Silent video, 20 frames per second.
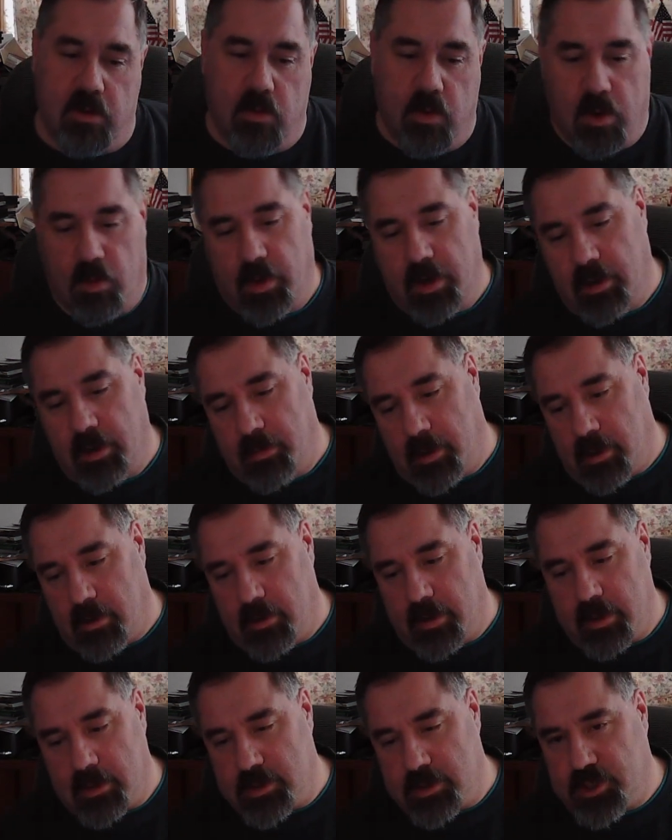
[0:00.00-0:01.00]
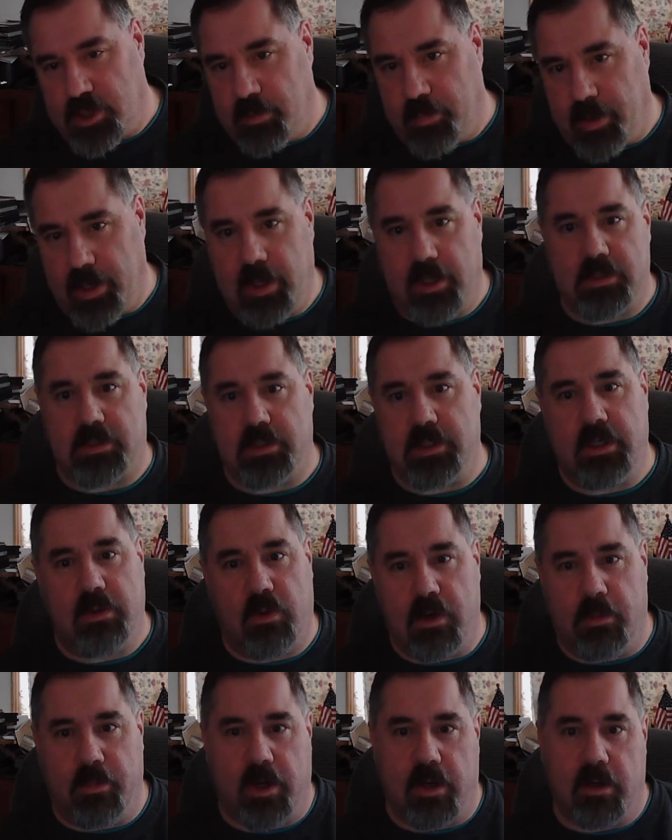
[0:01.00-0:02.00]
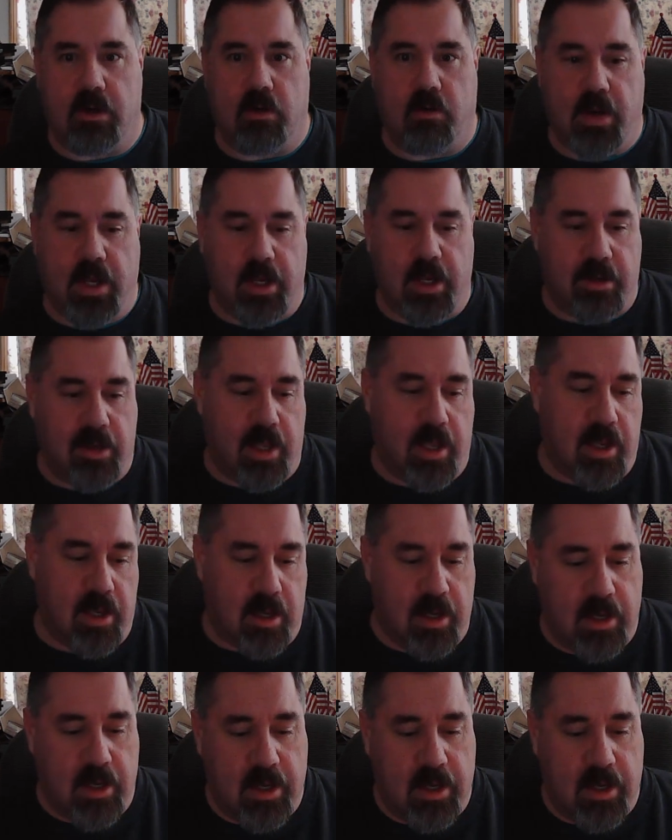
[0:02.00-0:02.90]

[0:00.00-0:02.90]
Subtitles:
well, what about a chimpanzee? What about an orangutan?